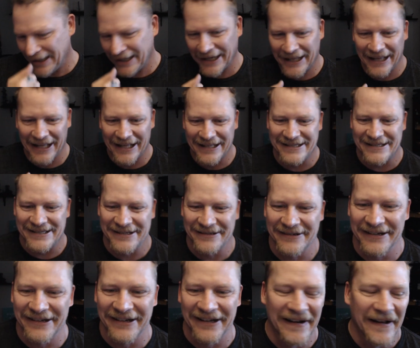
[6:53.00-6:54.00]
Yeah, that's too
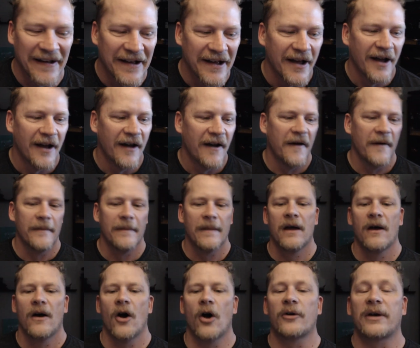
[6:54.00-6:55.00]
good.
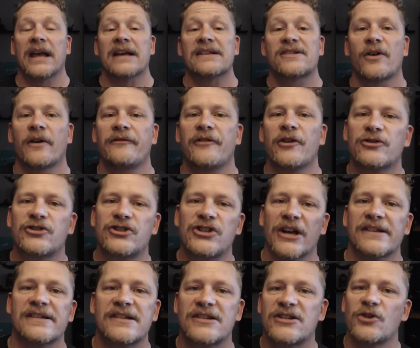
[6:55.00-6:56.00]
Okay, so if you're
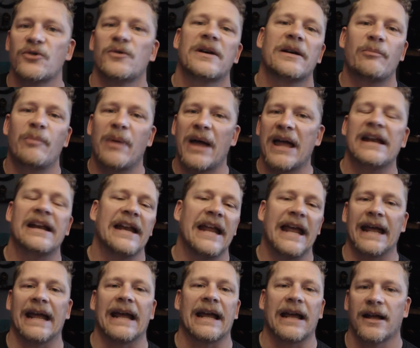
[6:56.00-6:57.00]
just doing pen and
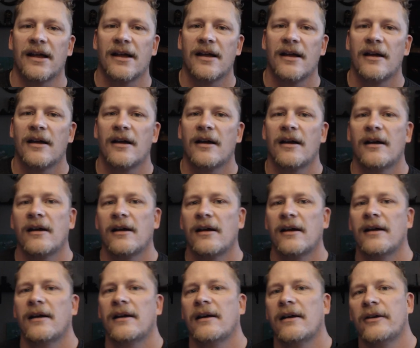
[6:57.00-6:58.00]
ink,
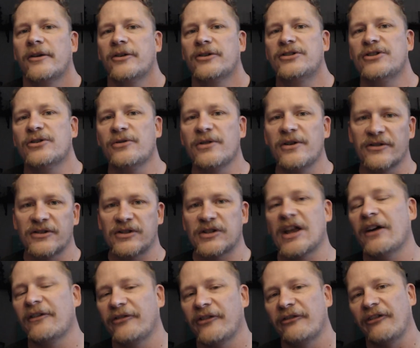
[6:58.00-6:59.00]
do
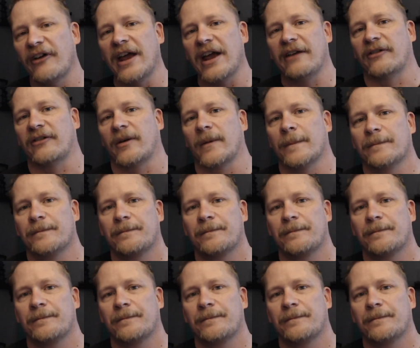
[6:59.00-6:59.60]
yourself a favor.